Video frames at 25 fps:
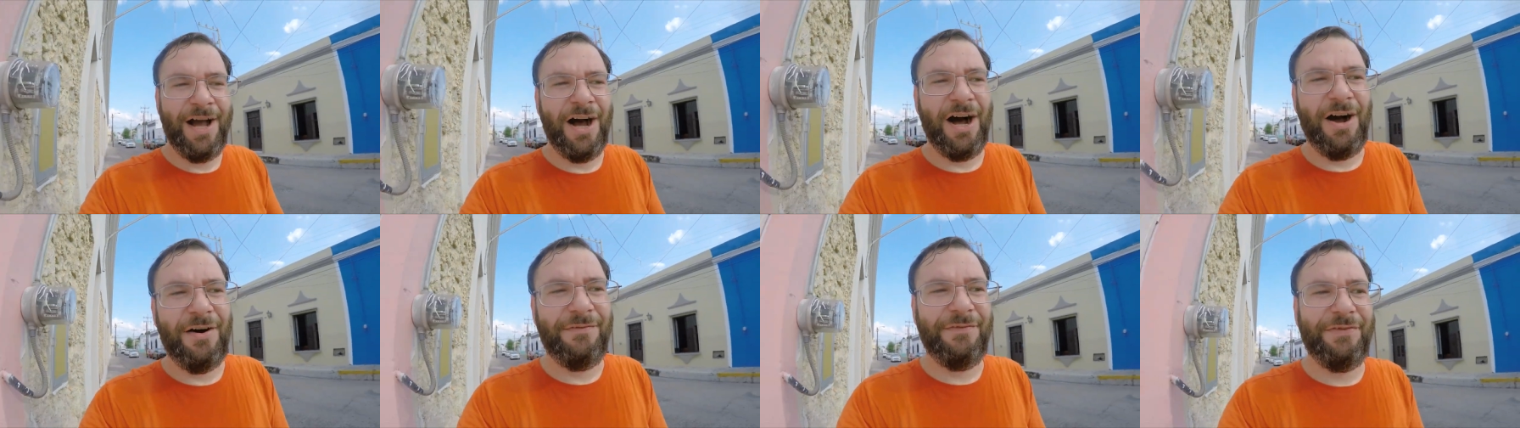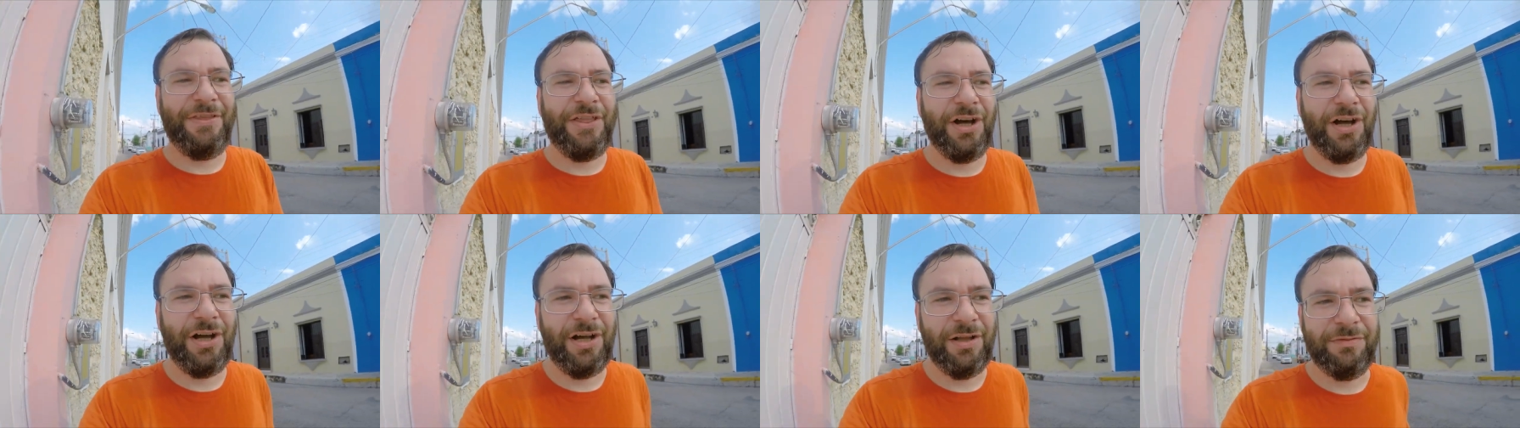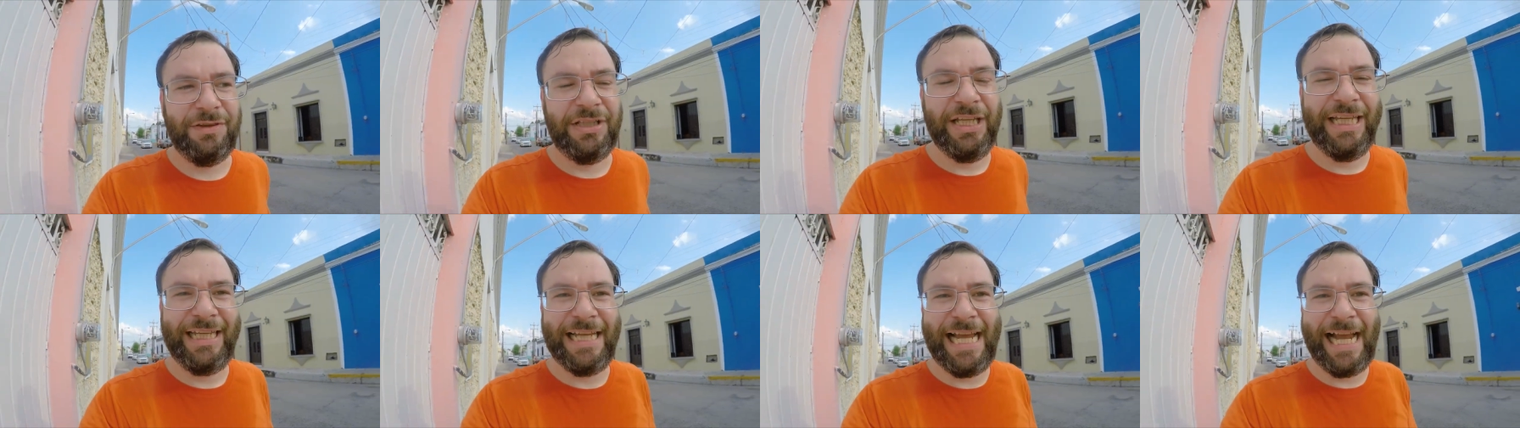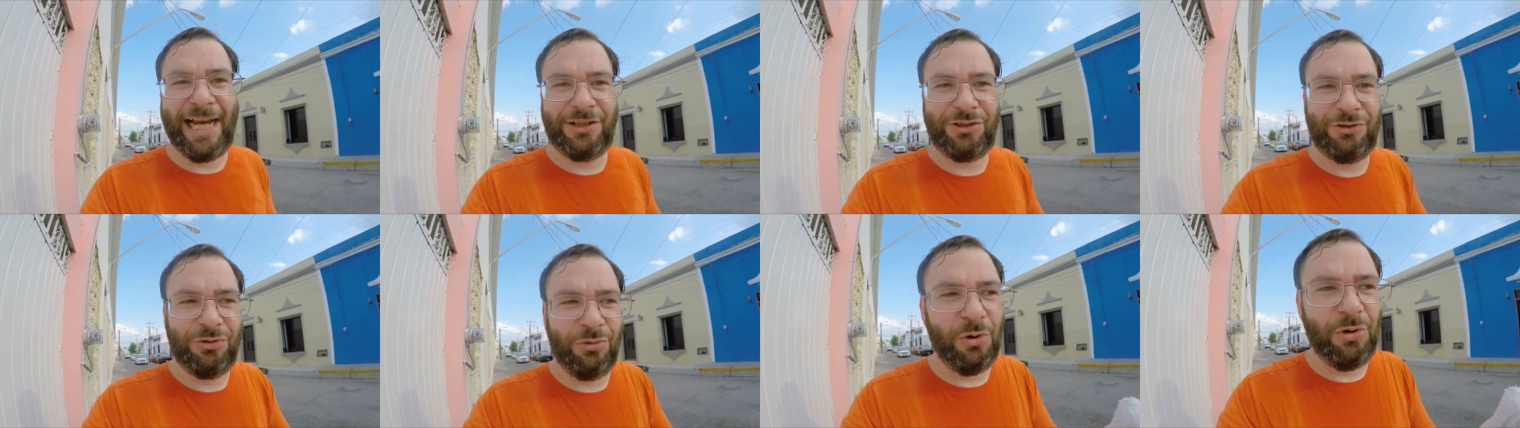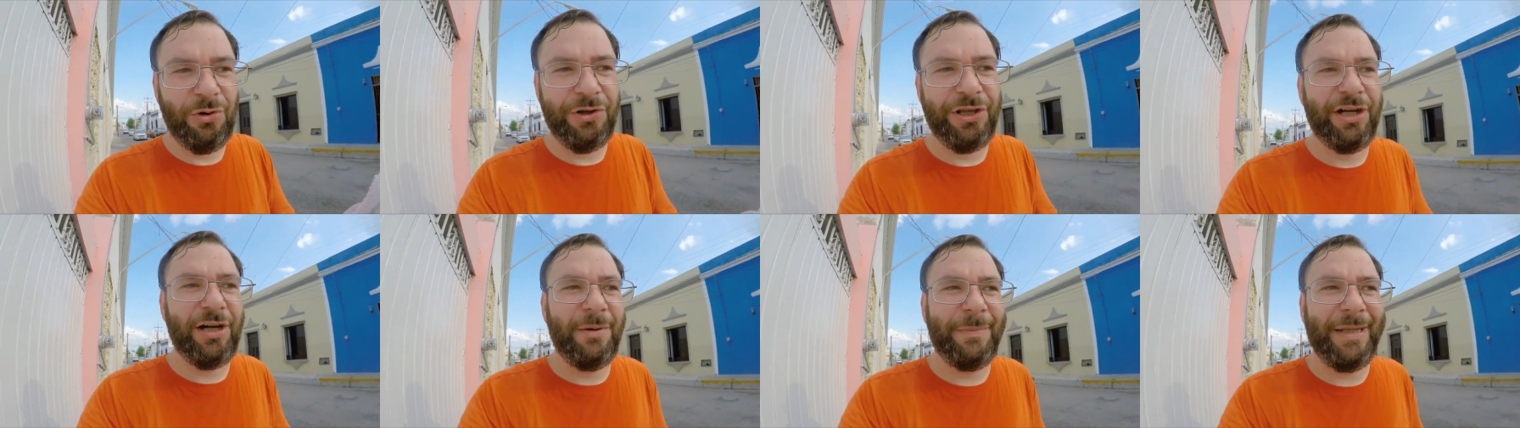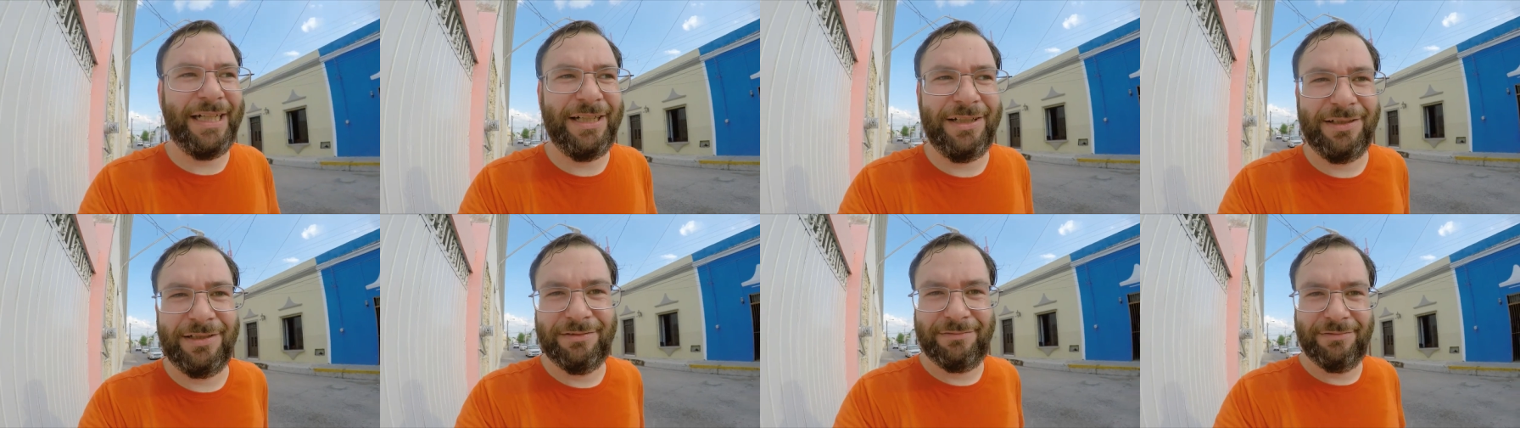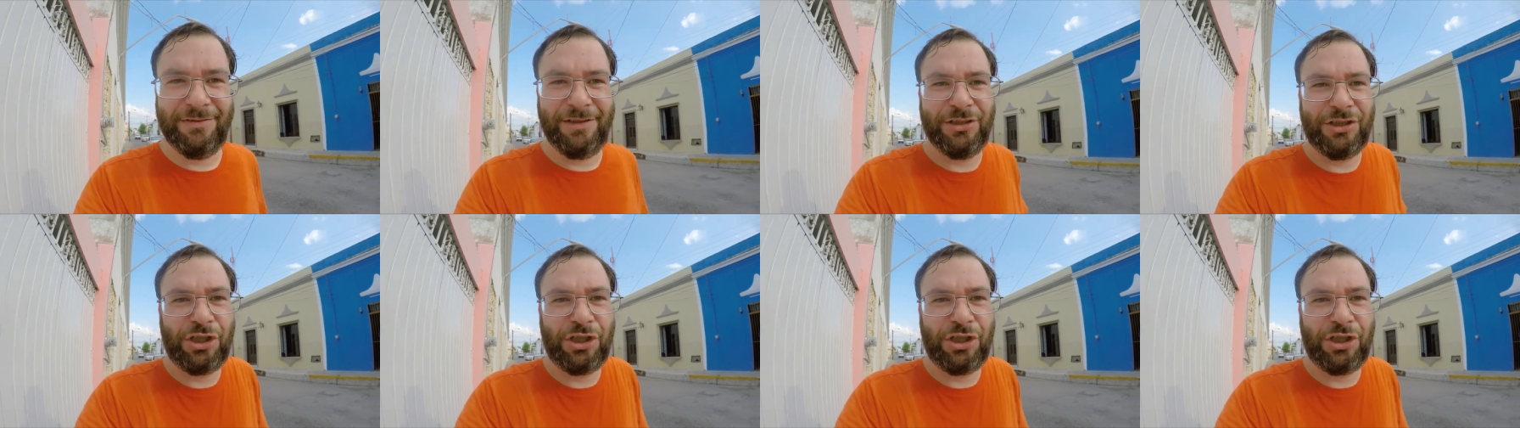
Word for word: of the the actual, you know what I mean,